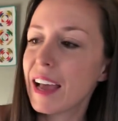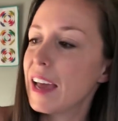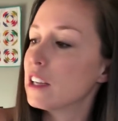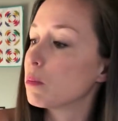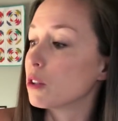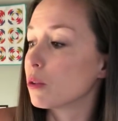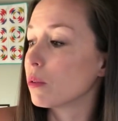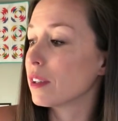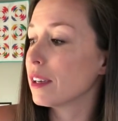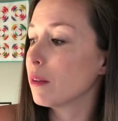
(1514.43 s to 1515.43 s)
And it's
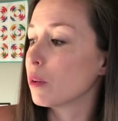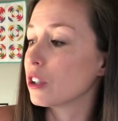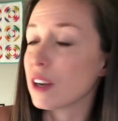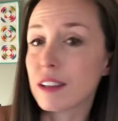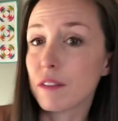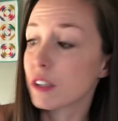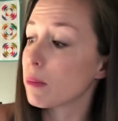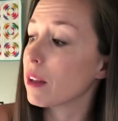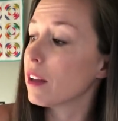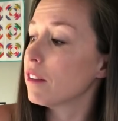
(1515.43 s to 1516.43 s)
patchouli, which I love the
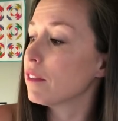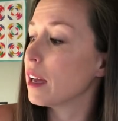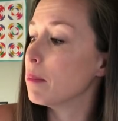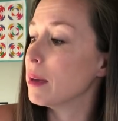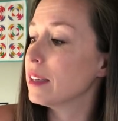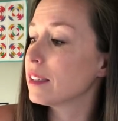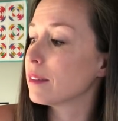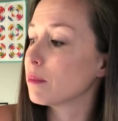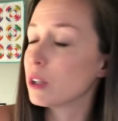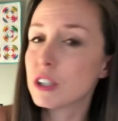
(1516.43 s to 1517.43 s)
smell of, and mint,
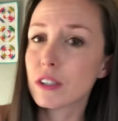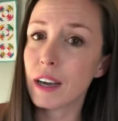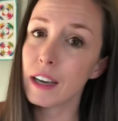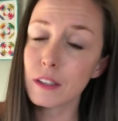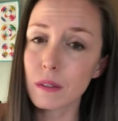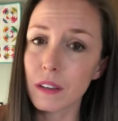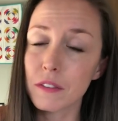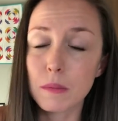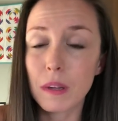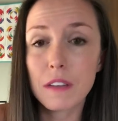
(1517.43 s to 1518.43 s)
which I also
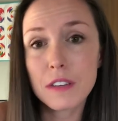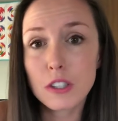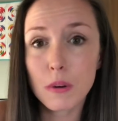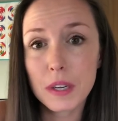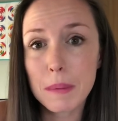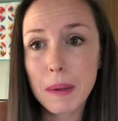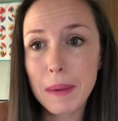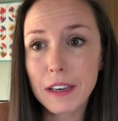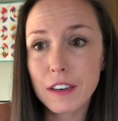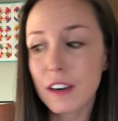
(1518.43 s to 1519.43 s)
love the smell of, and it's growing in my
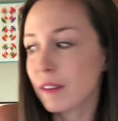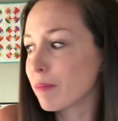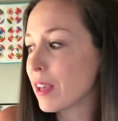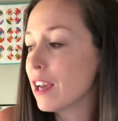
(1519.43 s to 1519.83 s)
backyard.